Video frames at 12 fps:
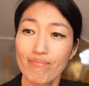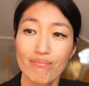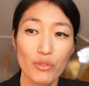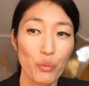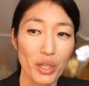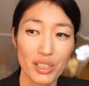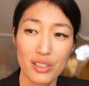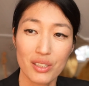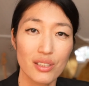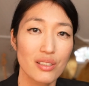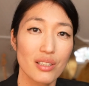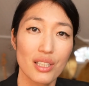the
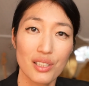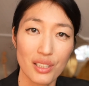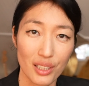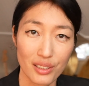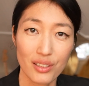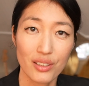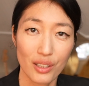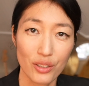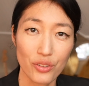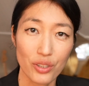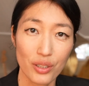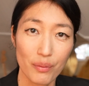racist and sexist
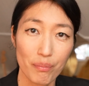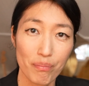culture.